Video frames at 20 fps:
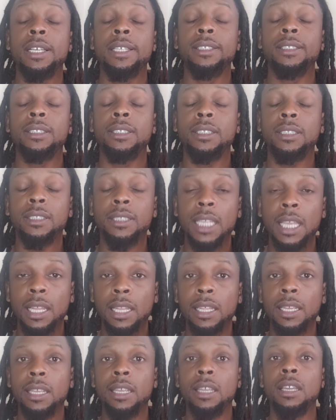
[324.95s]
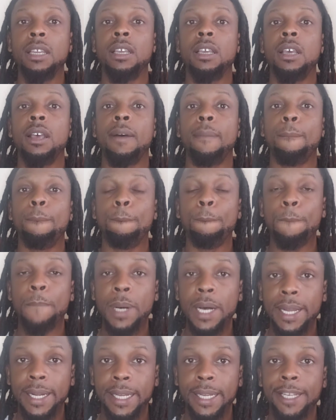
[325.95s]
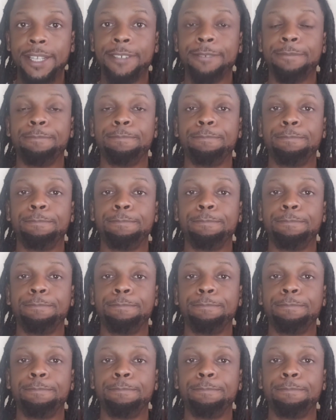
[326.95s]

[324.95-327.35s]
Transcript: stealing money.